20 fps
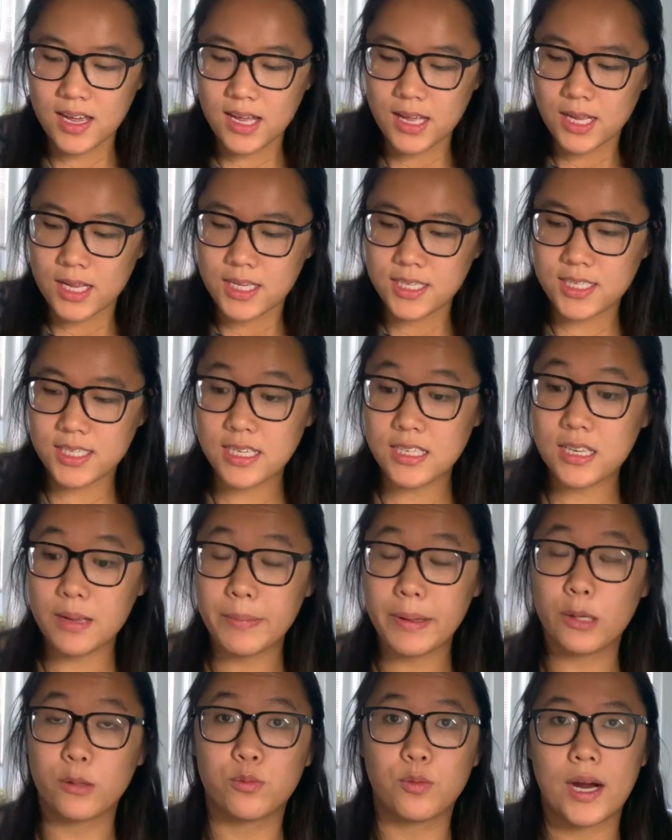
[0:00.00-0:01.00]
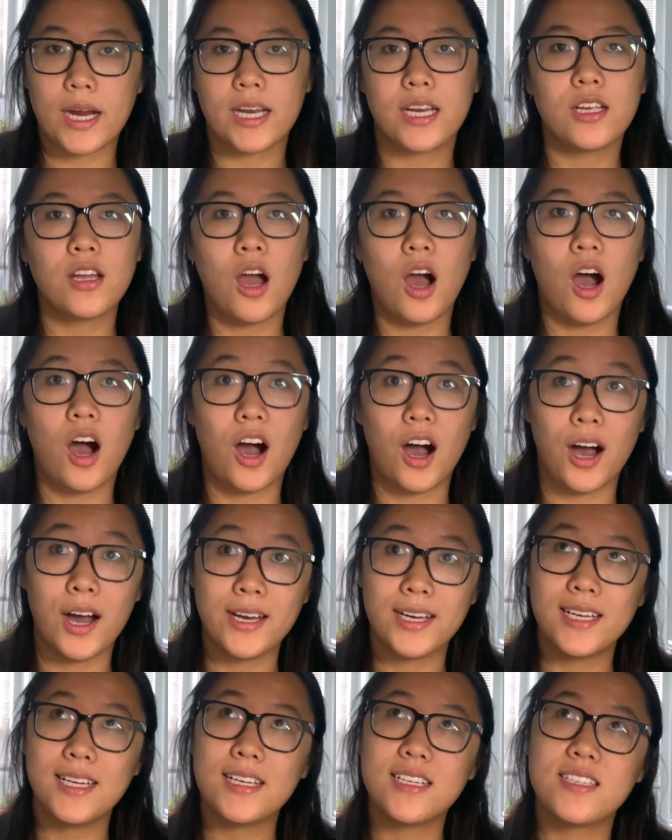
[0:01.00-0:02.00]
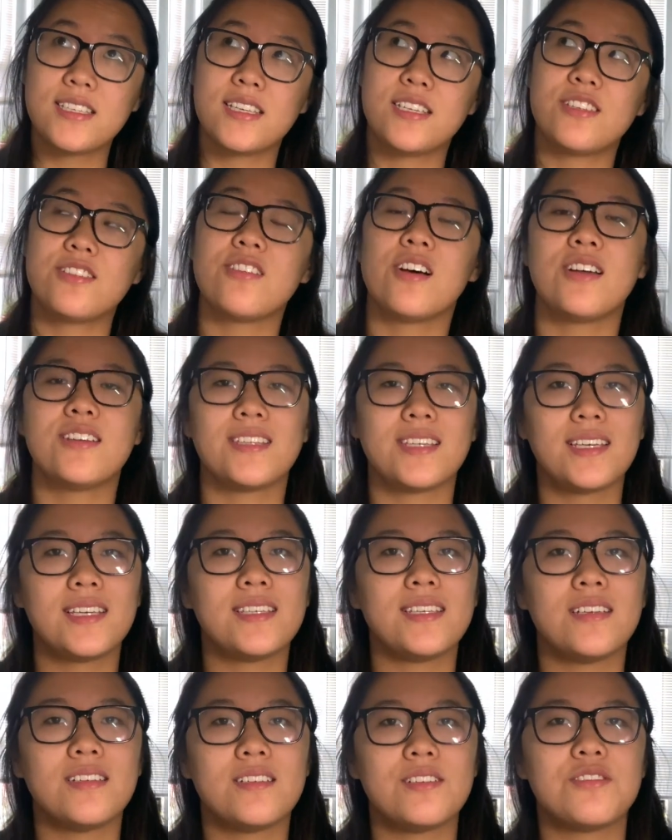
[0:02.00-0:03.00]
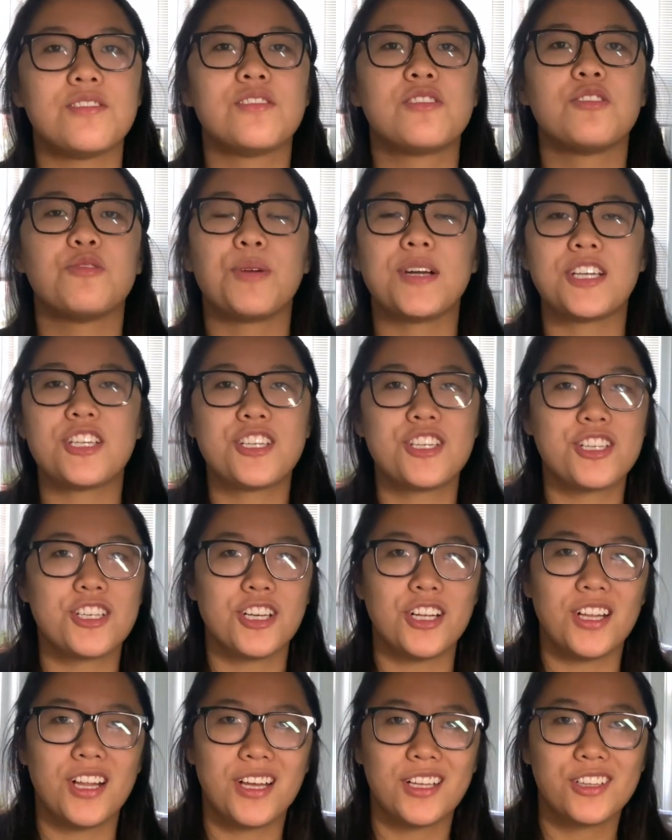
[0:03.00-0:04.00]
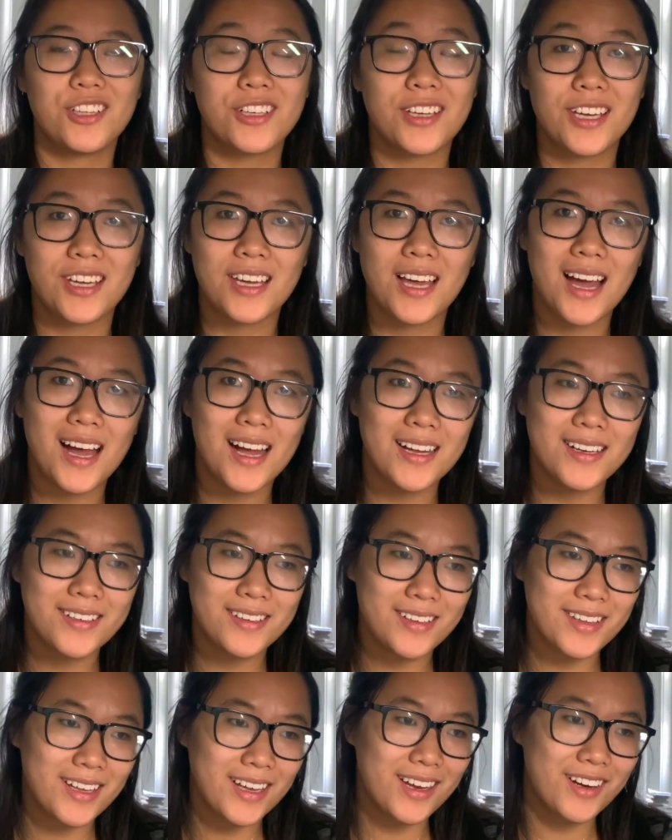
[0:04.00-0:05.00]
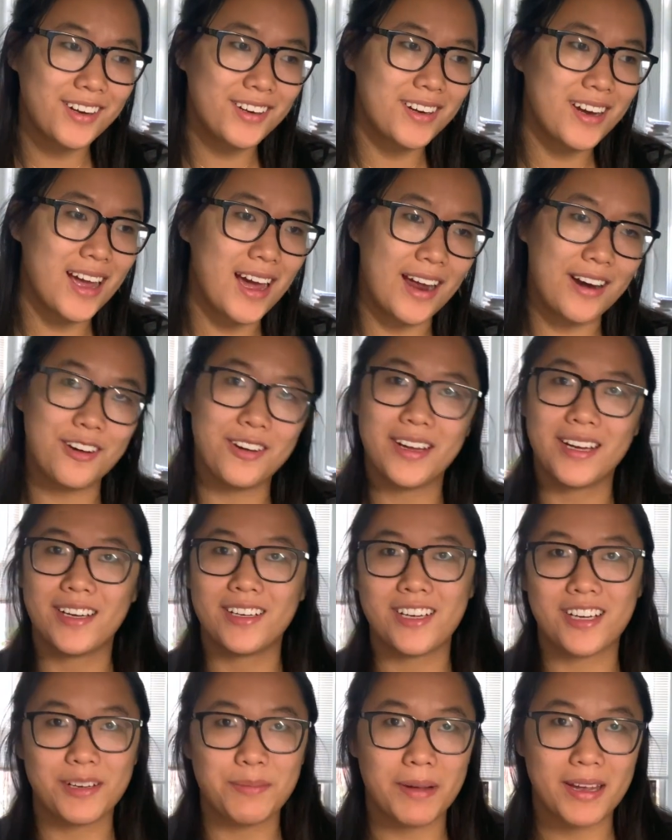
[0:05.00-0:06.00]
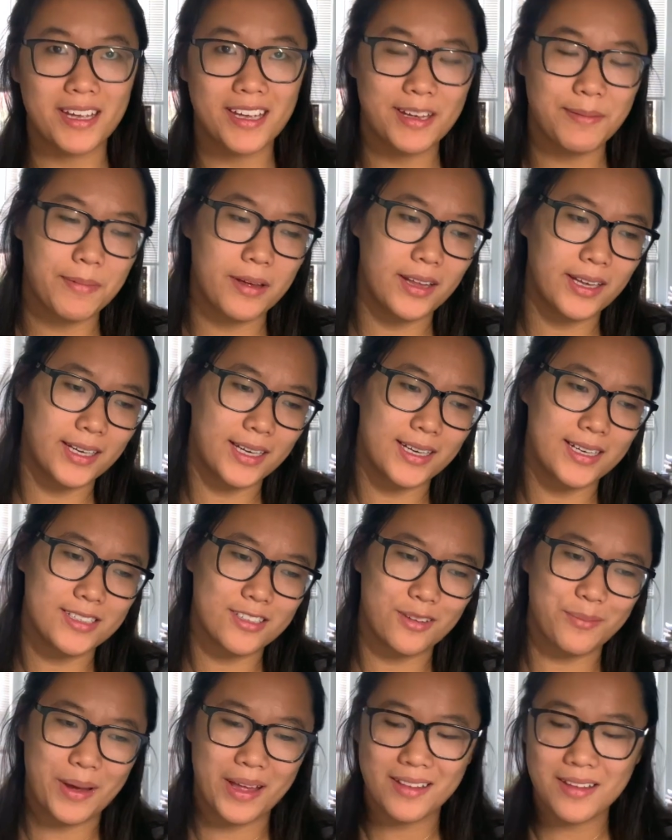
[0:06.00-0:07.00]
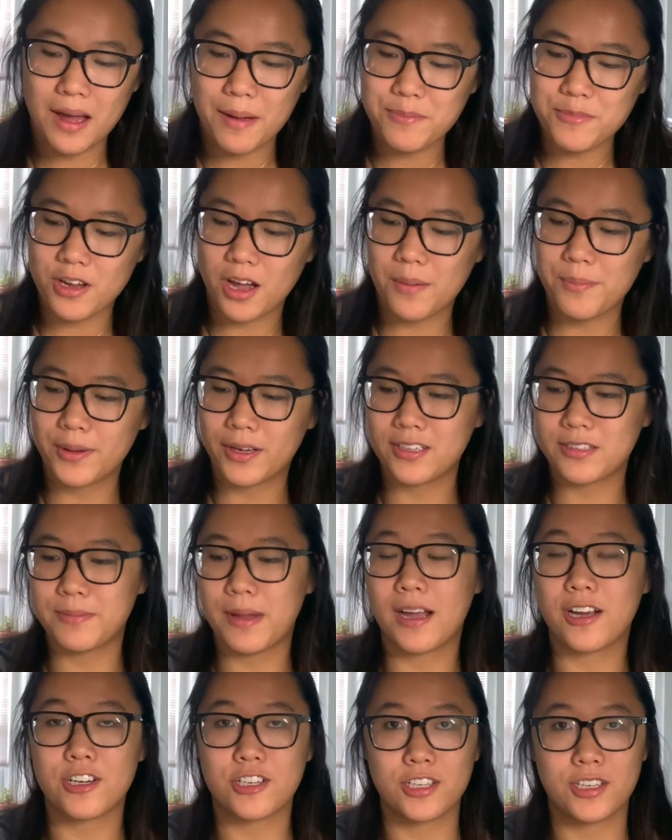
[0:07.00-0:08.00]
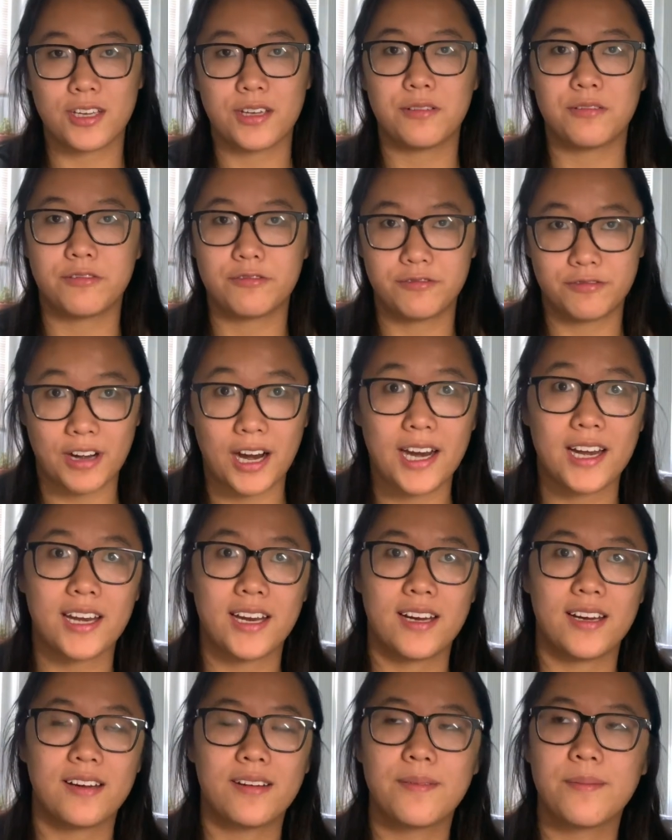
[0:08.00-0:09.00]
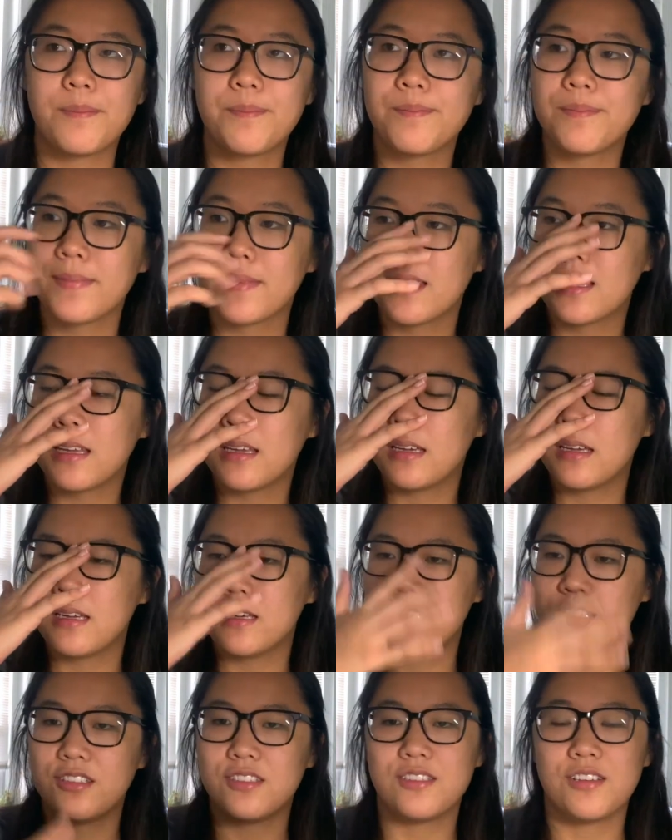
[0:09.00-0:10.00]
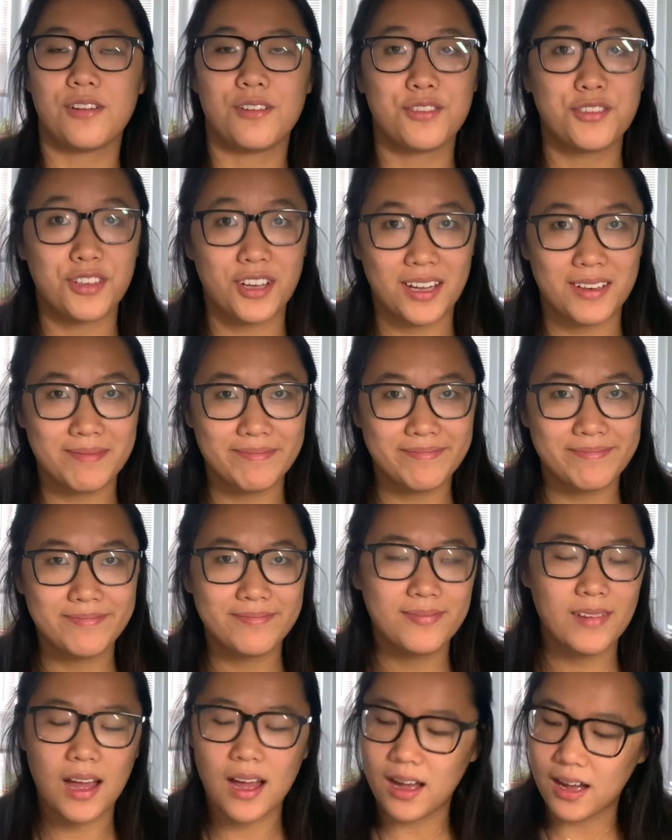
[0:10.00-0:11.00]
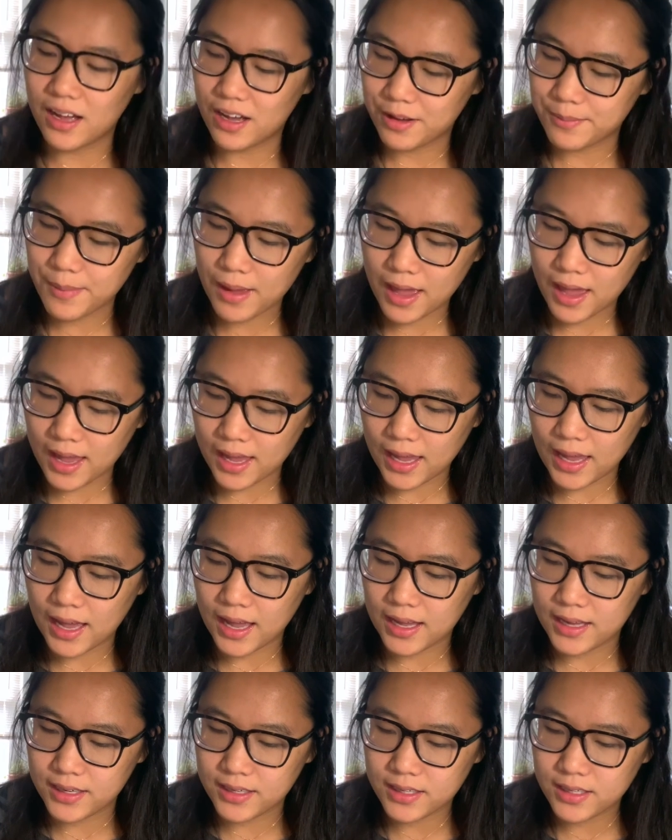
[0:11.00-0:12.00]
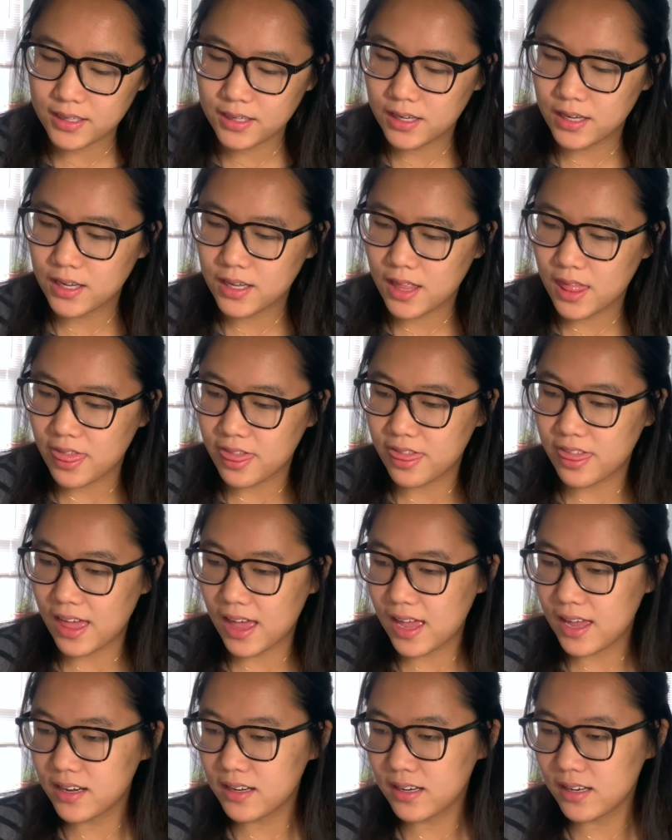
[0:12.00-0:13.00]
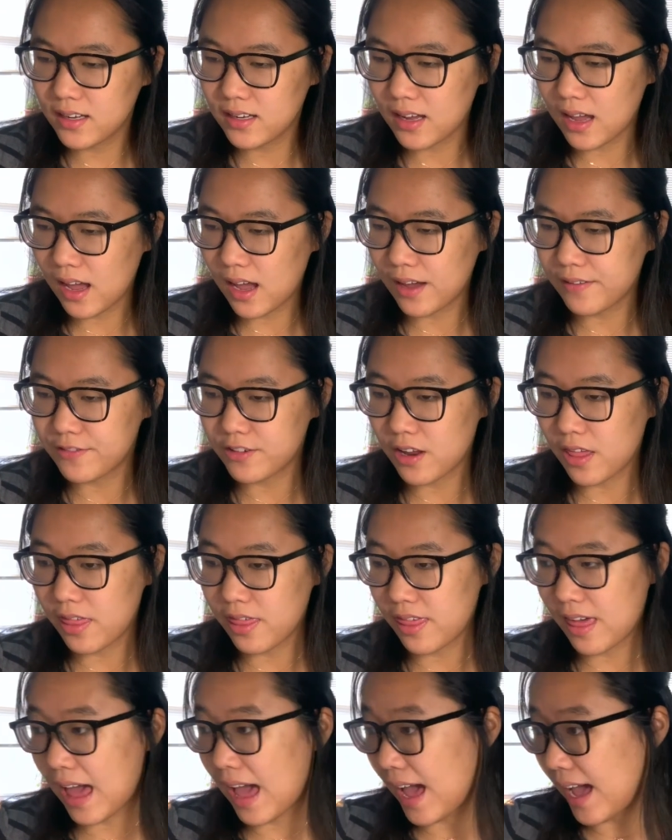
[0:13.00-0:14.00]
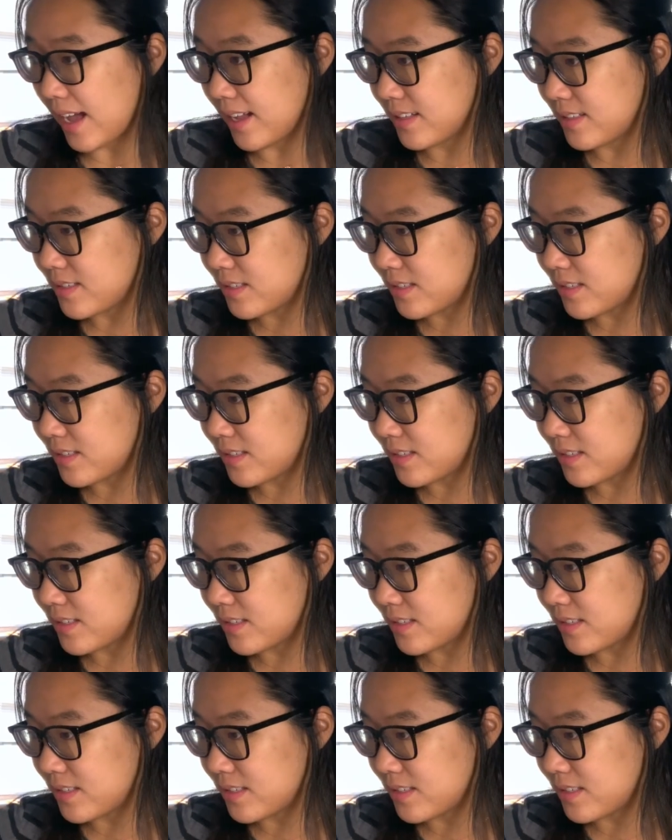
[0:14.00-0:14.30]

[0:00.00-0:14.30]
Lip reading: since I'm like writing on it, it's not as easy to switch to like looking at the internet or like checking my email like it is on my laptop, because I'm actually writing, so it's good. And then after that,